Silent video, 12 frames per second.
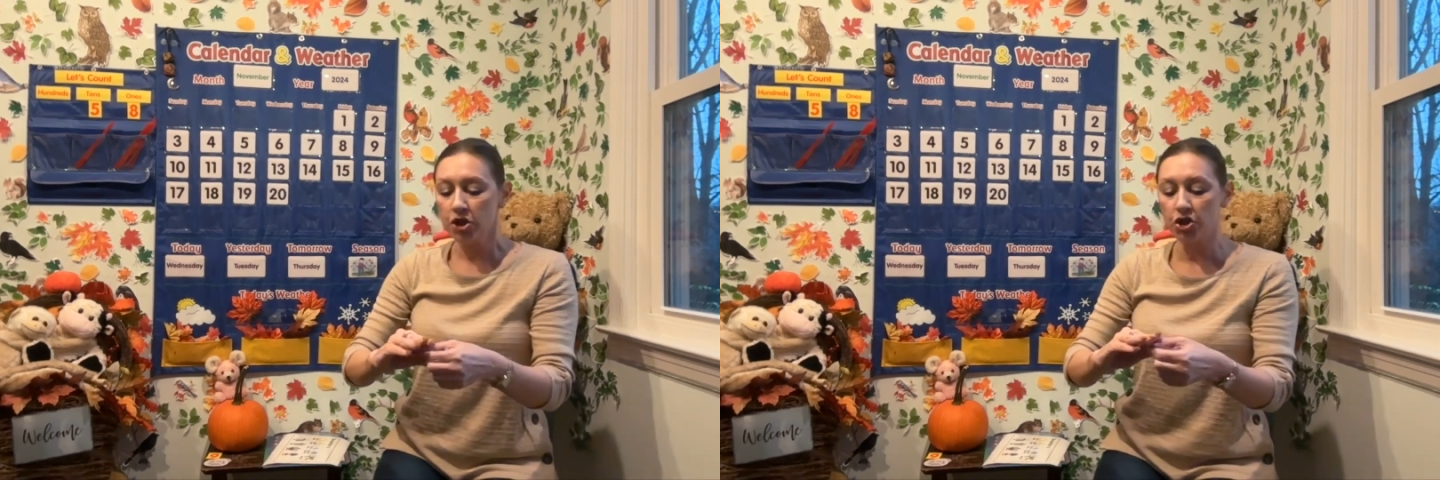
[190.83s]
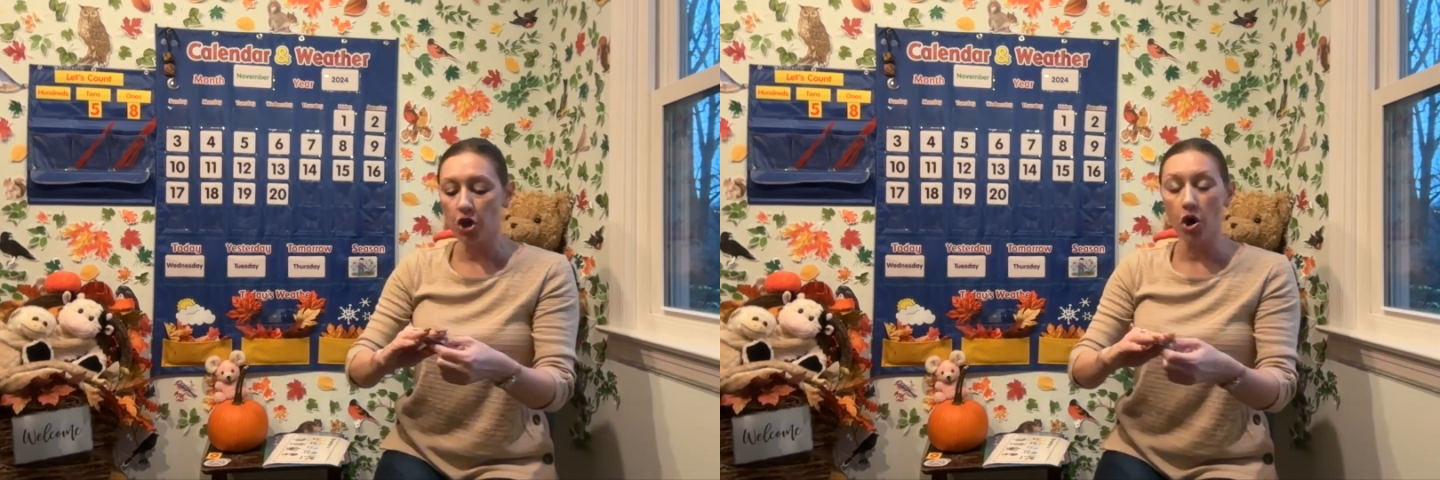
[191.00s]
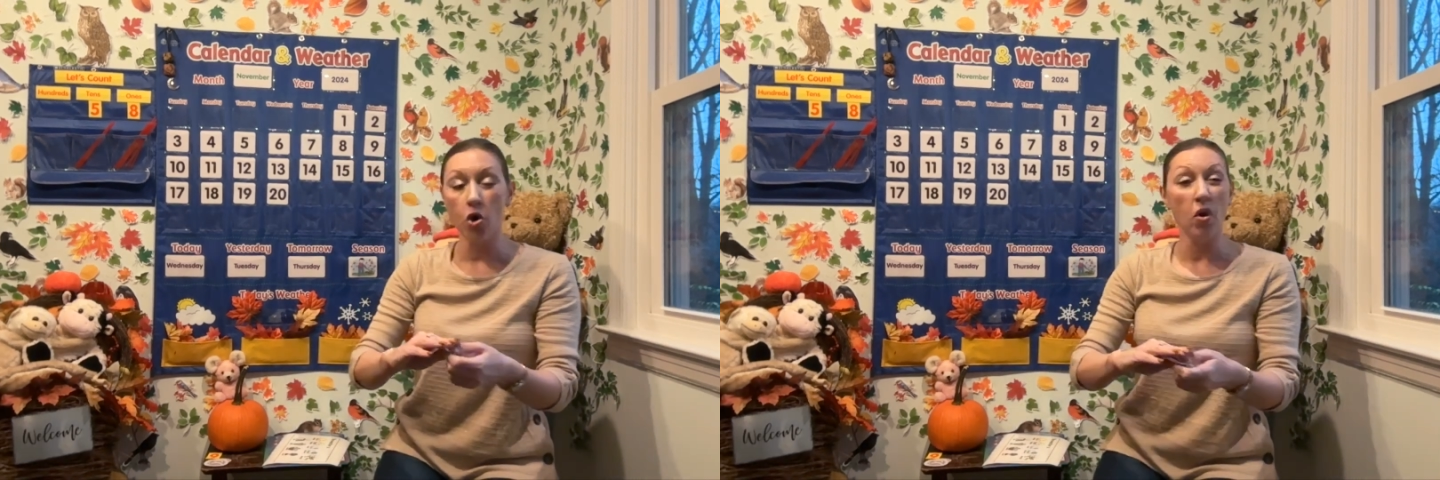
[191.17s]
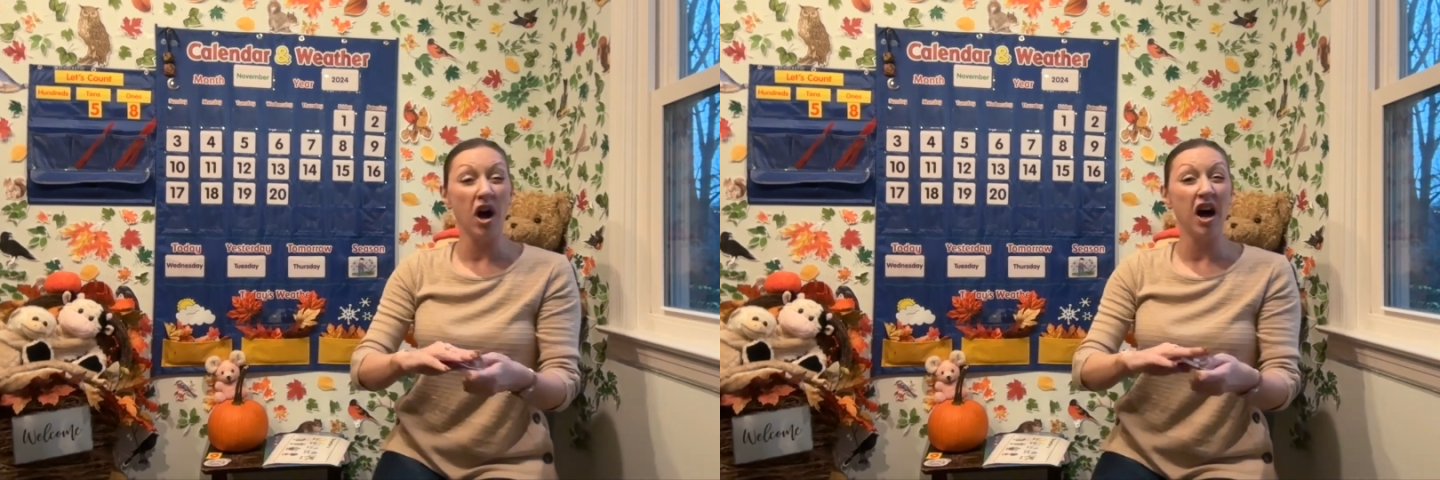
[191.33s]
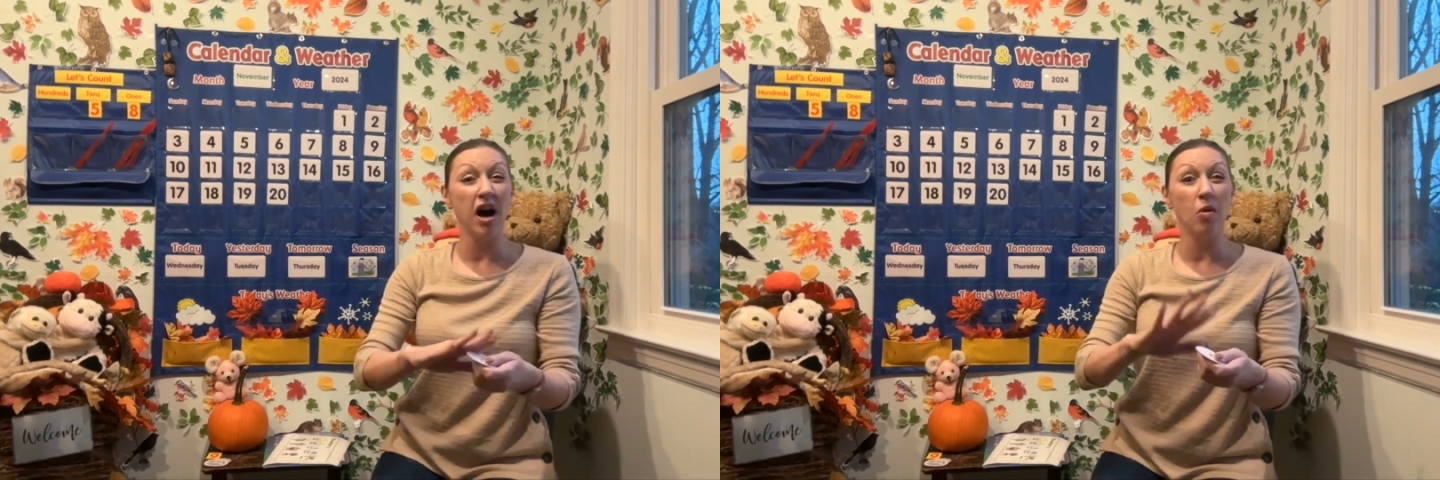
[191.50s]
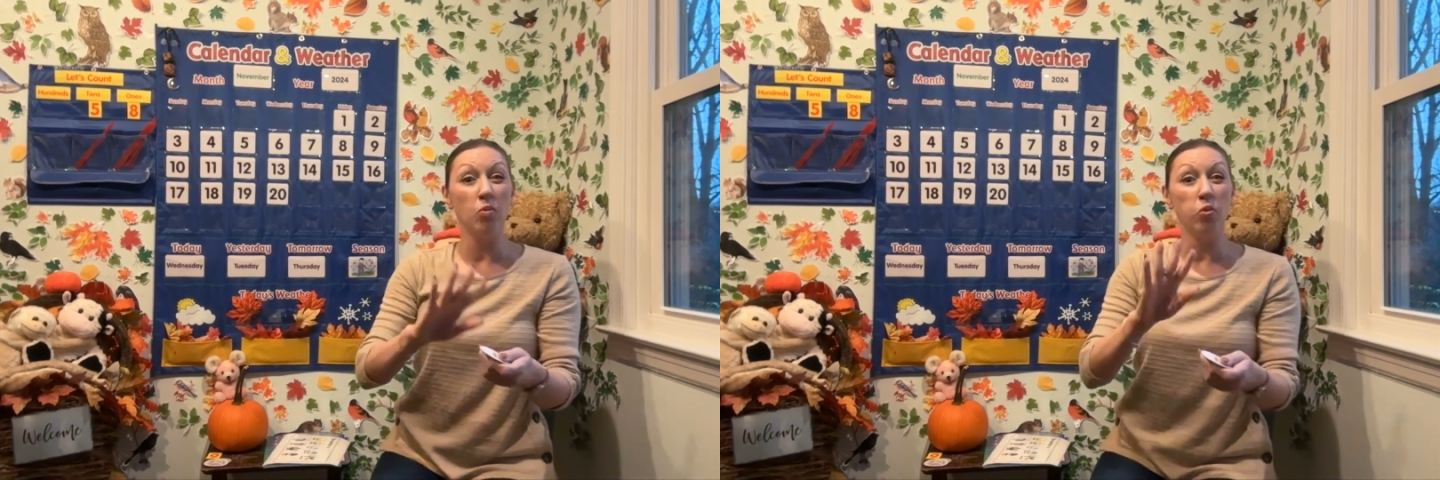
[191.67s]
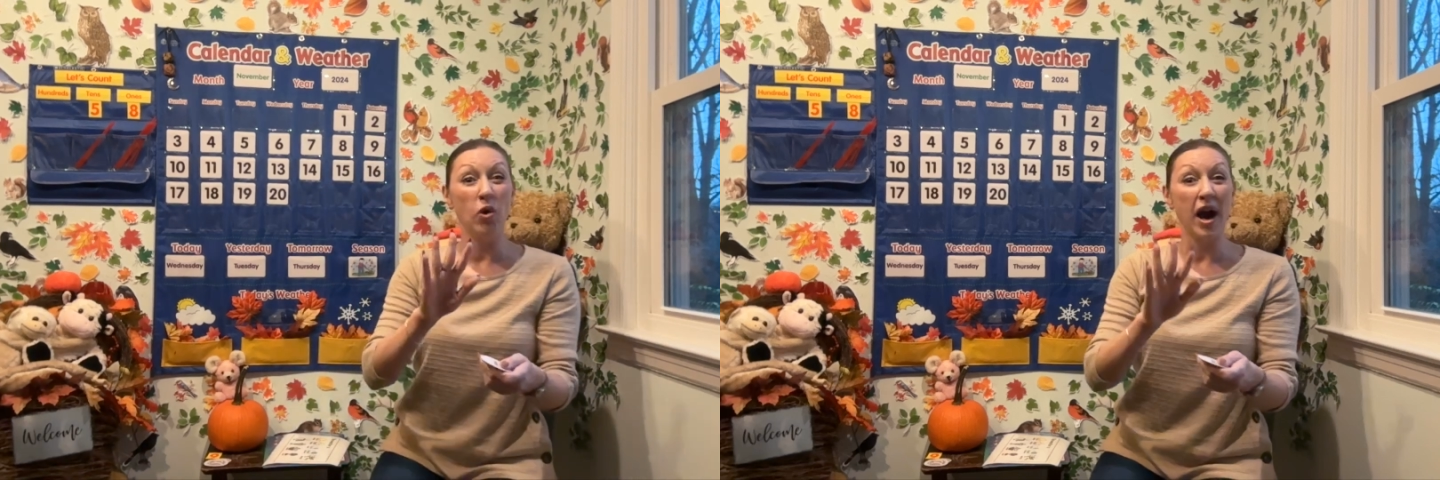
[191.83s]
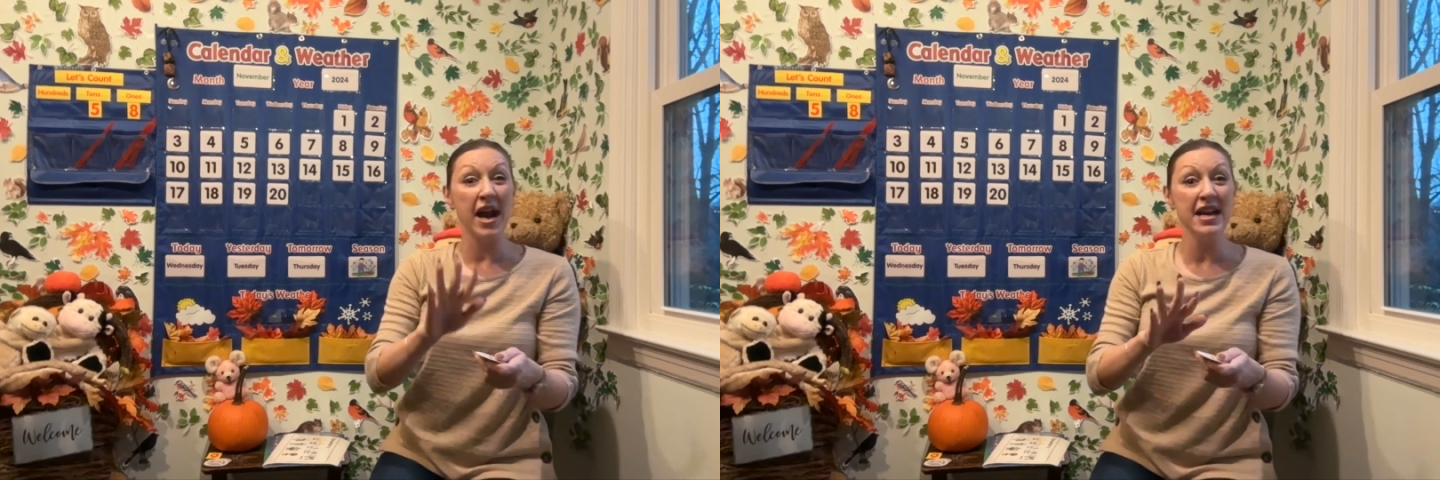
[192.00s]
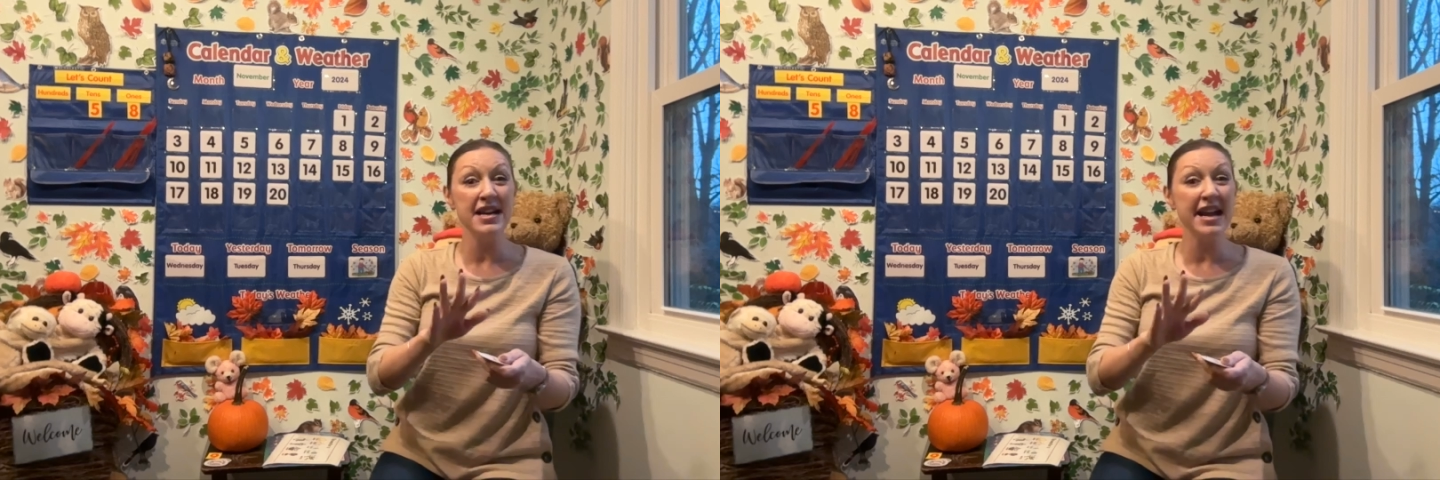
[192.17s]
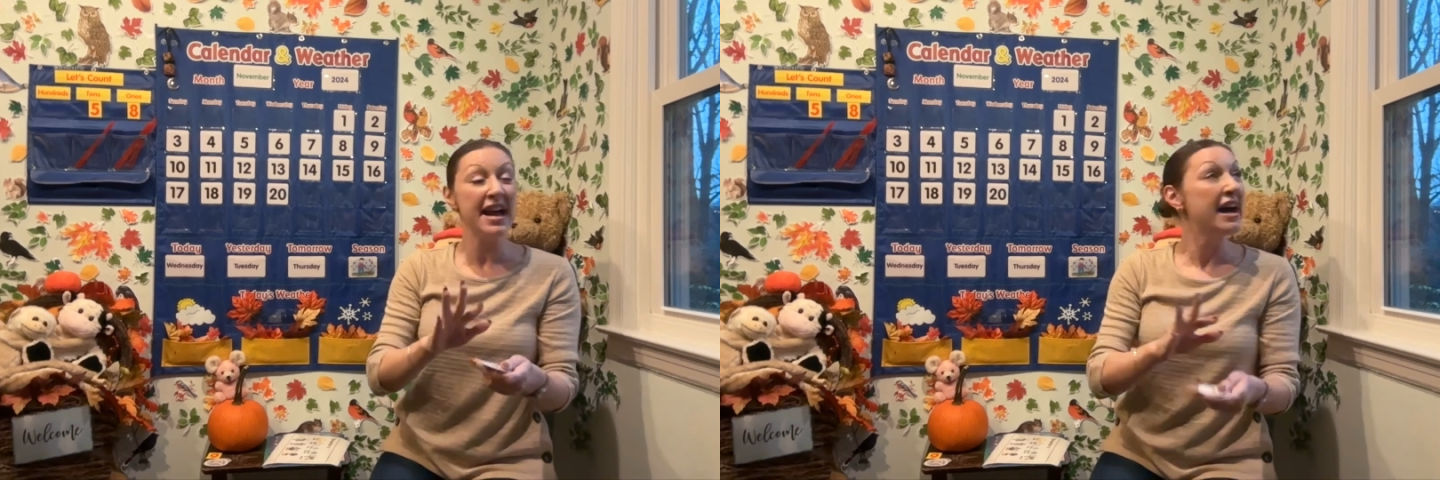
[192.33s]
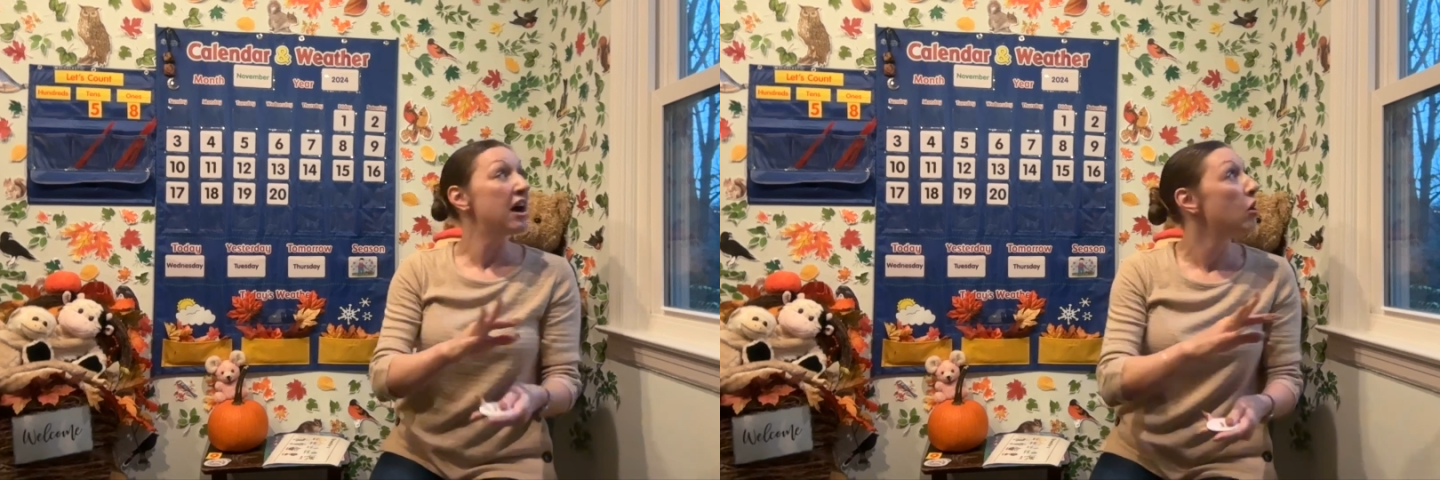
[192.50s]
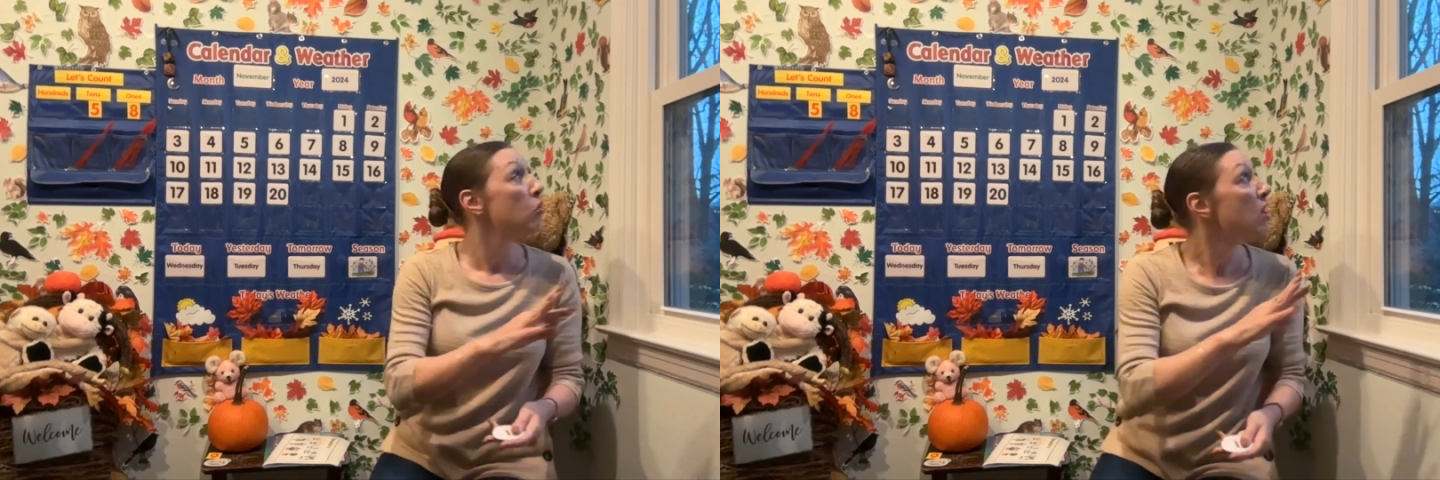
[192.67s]
So uh, right
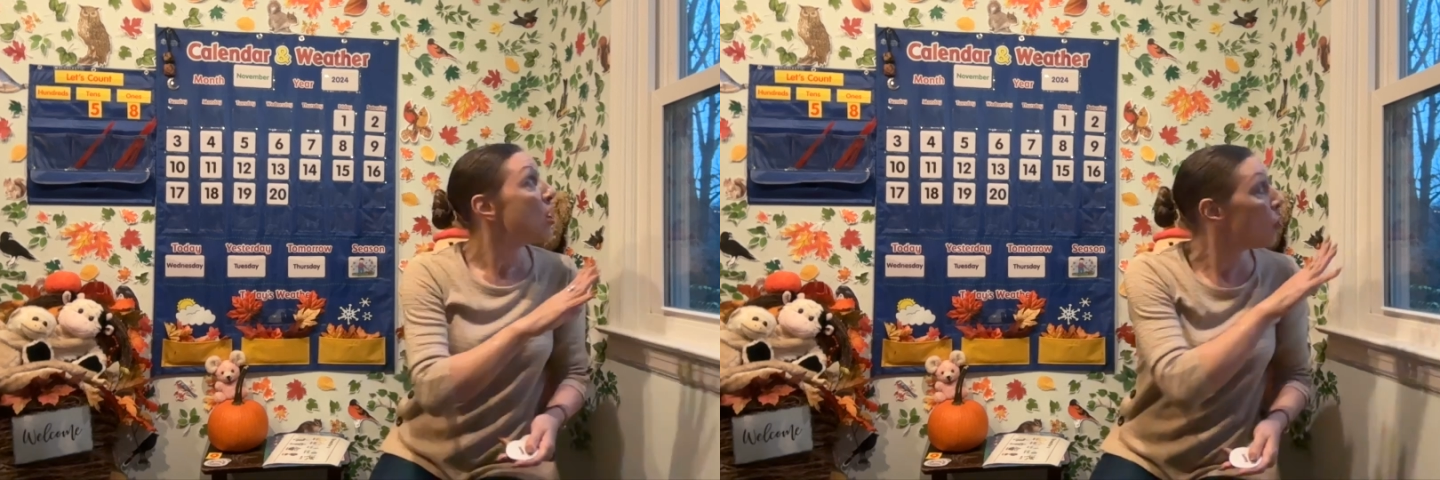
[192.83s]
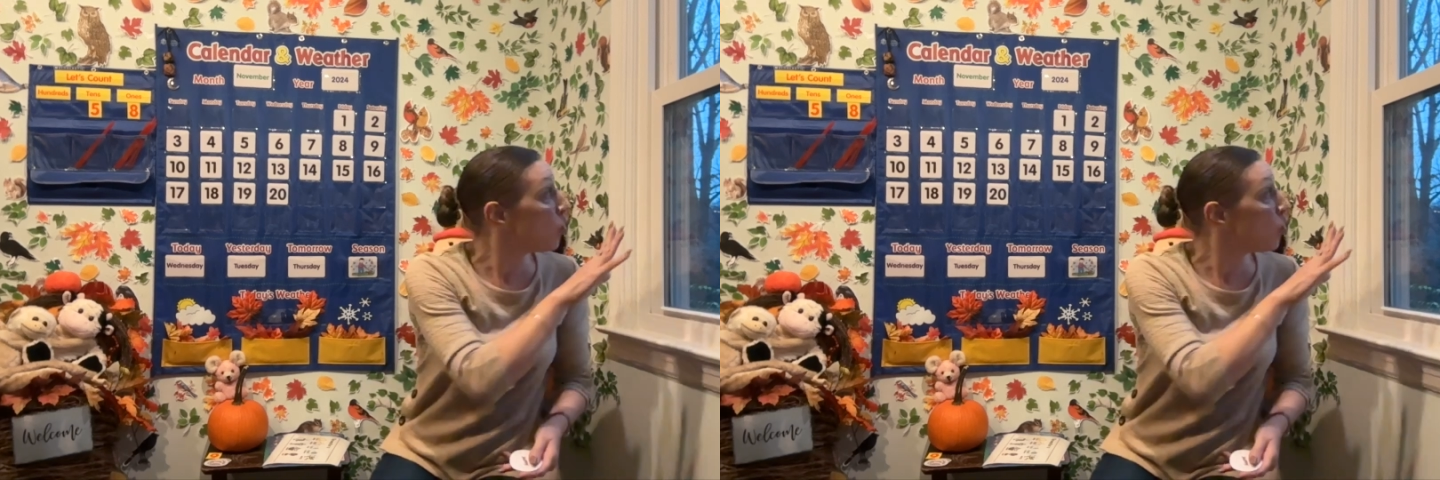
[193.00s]
now